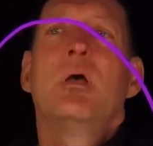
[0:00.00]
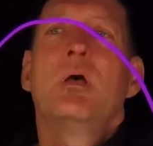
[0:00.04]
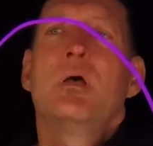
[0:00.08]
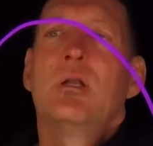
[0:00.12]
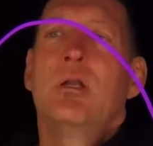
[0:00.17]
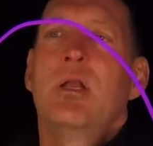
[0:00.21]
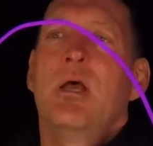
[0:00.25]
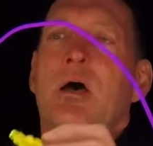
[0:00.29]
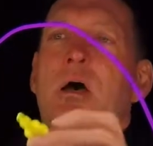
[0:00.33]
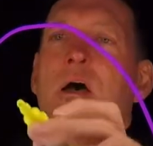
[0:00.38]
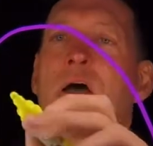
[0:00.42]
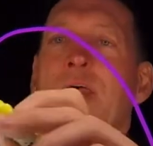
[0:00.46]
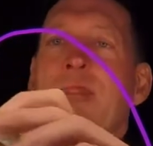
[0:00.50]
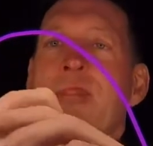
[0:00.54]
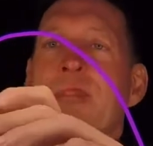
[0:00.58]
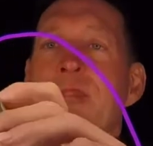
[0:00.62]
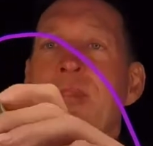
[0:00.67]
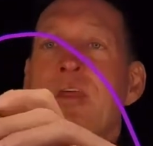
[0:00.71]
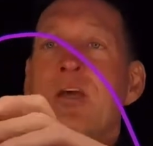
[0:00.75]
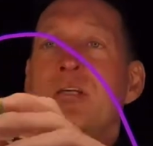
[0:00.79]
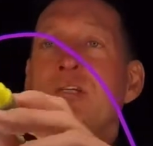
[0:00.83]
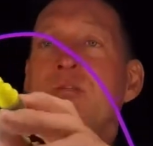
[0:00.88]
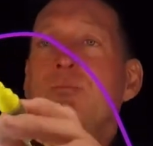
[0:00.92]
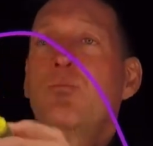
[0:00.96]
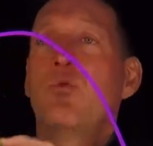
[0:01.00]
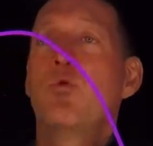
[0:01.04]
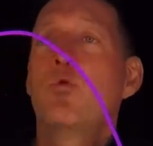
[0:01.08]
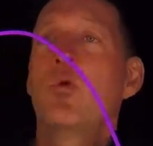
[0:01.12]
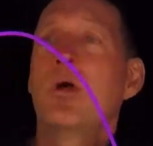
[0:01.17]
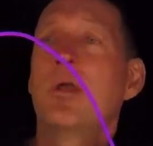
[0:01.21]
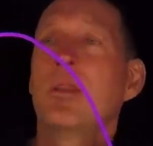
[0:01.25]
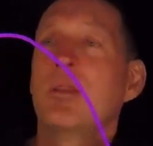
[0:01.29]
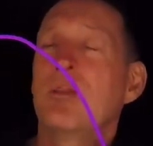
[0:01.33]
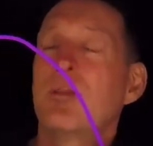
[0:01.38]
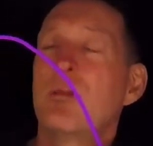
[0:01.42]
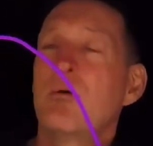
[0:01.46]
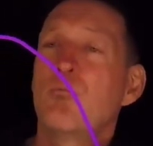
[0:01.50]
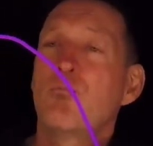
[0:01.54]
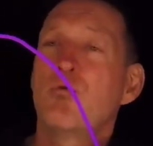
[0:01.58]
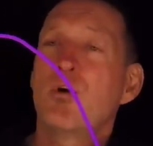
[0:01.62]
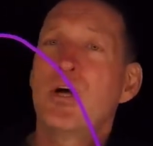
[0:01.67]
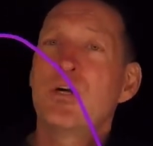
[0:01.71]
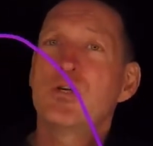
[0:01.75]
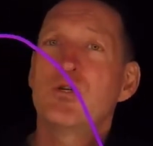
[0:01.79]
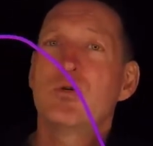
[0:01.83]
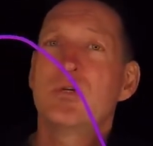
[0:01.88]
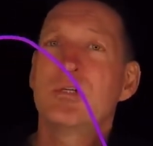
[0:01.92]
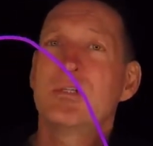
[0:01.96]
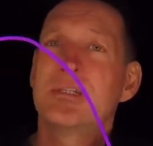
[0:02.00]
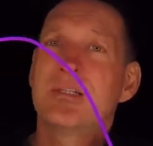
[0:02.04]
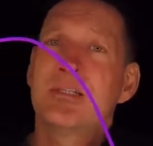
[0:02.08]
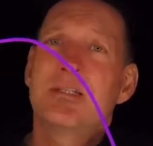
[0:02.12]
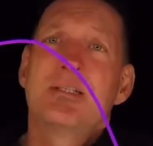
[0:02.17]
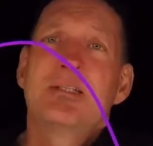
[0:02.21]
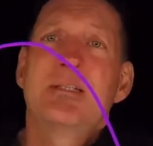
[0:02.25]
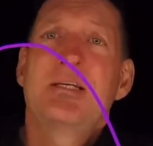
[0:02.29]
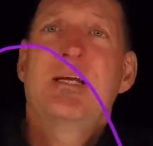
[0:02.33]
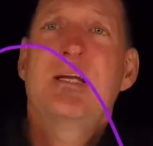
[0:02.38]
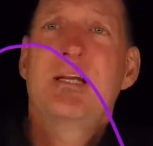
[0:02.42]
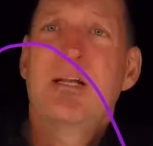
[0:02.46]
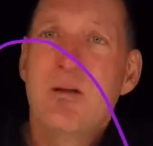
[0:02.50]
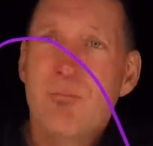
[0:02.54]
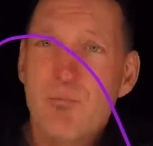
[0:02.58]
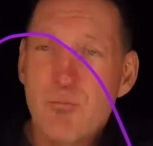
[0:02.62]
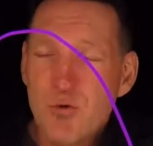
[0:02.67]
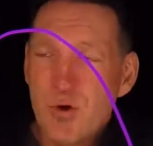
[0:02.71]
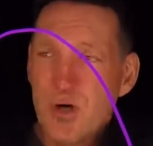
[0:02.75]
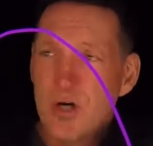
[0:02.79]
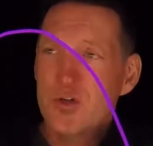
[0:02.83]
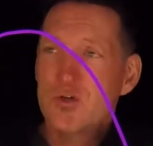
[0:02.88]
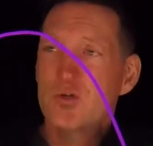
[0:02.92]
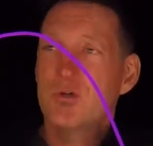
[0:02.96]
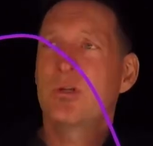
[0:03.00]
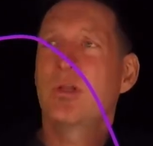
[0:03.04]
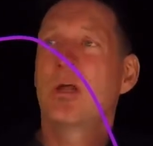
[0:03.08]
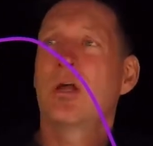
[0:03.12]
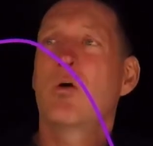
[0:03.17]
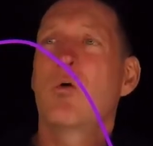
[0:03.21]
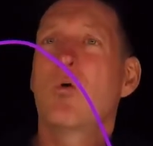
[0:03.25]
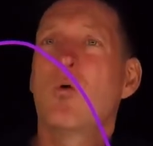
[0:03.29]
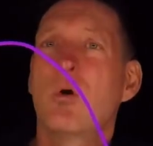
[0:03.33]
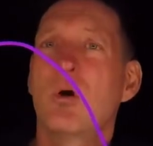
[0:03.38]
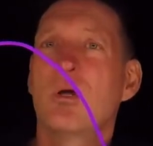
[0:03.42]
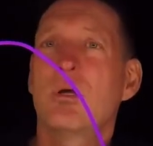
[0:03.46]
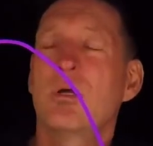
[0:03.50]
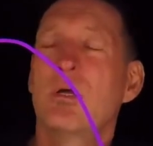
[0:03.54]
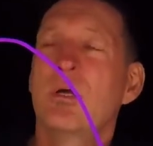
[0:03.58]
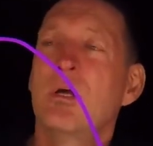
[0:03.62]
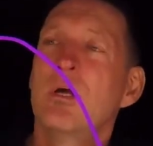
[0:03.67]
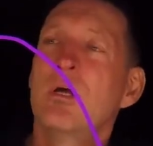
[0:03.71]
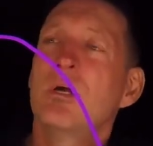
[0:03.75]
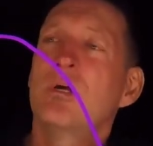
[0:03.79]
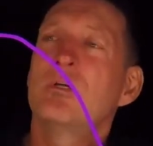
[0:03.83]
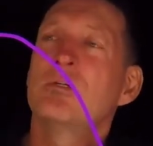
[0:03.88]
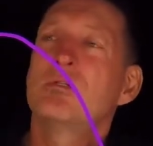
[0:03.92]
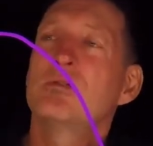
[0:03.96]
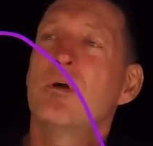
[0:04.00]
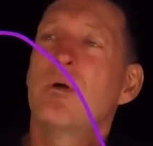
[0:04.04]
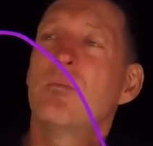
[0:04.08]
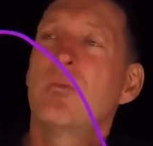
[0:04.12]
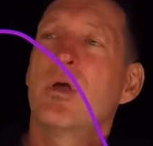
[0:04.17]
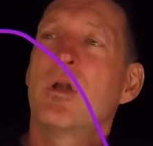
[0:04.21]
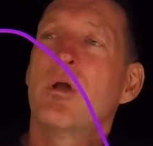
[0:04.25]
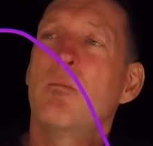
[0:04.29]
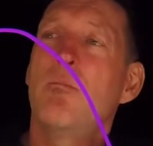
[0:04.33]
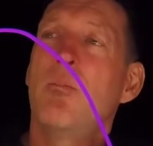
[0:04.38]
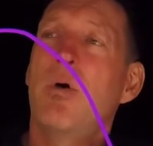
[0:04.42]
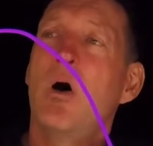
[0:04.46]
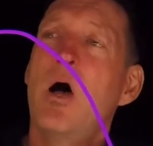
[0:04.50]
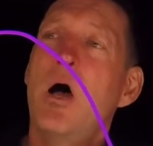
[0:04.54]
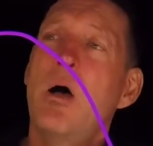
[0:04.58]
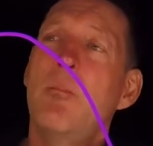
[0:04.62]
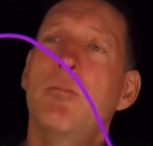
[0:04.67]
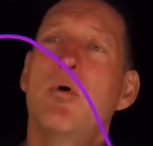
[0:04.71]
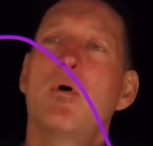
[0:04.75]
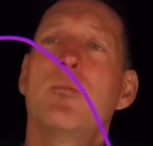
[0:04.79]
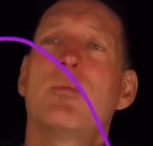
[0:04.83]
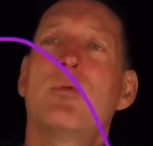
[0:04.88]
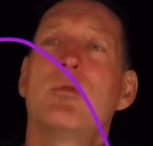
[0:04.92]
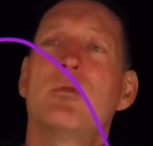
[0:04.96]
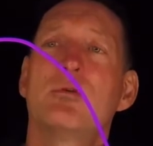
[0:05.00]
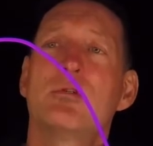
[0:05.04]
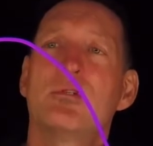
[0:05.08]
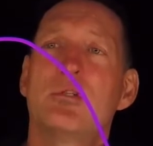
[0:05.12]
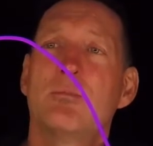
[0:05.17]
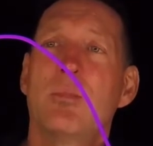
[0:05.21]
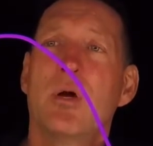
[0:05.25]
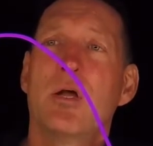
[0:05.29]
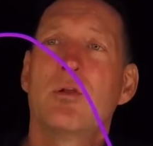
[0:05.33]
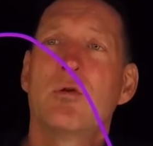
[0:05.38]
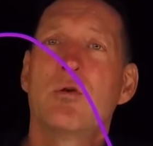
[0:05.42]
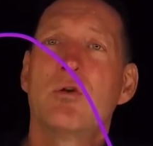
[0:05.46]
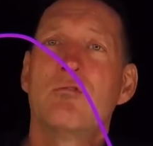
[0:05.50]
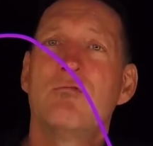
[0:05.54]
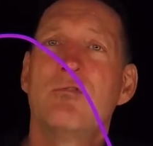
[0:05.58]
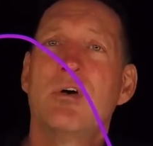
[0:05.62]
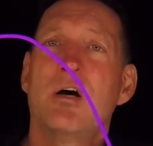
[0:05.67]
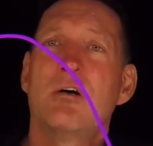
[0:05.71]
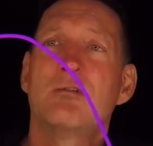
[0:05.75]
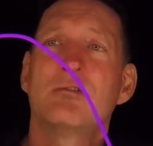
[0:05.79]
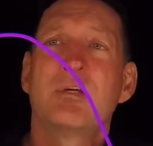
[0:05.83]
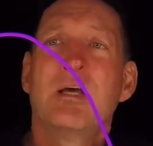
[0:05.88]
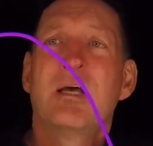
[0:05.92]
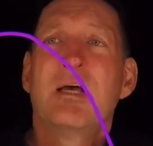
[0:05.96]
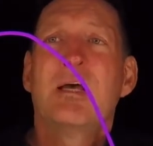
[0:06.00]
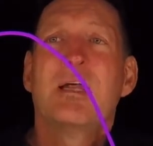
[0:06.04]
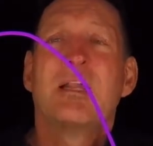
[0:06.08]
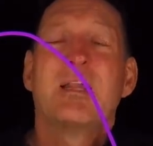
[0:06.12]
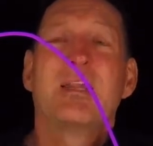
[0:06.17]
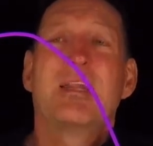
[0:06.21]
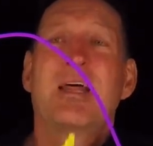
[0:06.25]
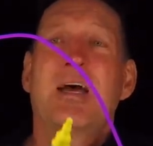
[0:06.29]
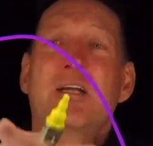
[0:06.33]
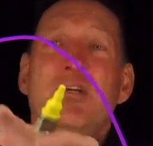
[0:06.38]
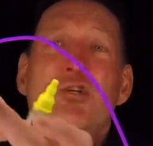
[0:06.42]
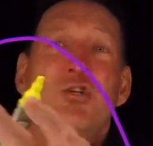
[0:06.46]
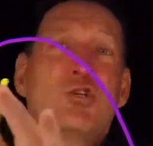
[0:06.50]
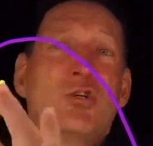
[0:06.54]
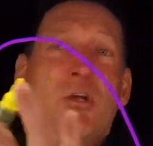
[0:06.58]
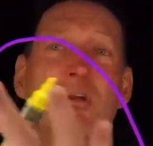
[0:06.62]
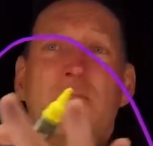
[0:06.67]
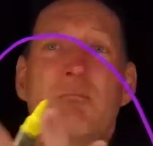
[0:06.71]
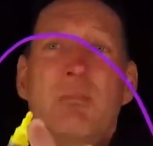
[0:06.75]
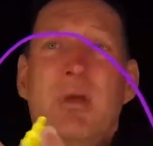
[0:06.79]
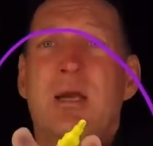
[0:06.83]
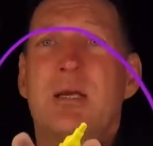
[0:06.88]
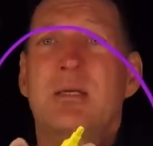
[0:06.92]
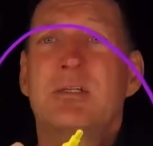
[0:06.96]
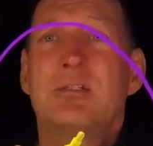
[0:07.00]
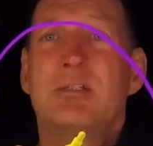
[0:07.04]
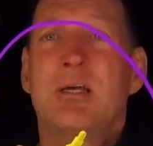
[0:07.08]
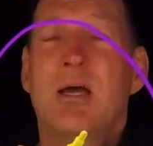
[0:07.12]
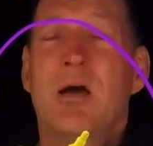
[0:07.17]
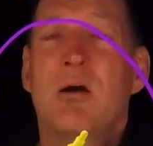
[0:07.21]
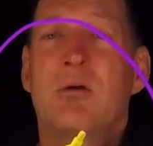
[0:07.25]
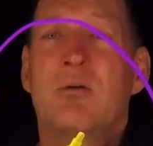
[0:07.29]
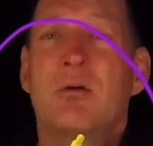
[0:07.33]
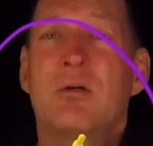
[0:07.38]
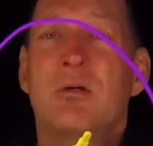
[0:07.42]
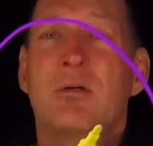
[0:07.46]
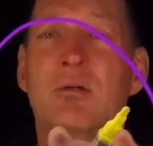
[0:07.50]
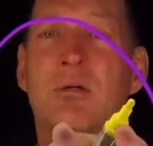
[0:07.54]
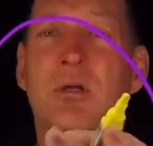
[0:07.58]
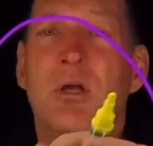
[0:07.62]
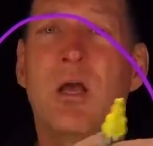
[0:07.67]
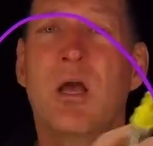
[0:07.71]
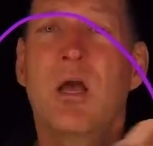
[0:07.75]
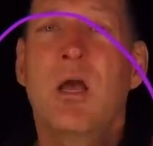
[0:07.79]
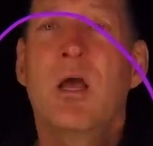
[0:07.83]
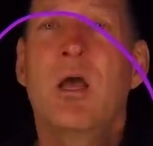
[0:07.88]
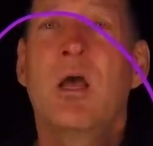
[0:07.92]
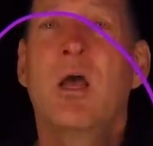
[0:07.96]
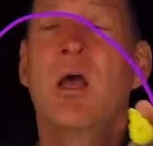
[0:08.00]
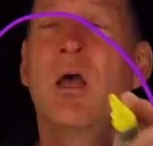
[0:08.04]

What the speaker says: Now at this point, the pressure has exceeded the pressure in the aorta, so I'm going to pop open those semilunar valves. That shouldn't make a sound, okay?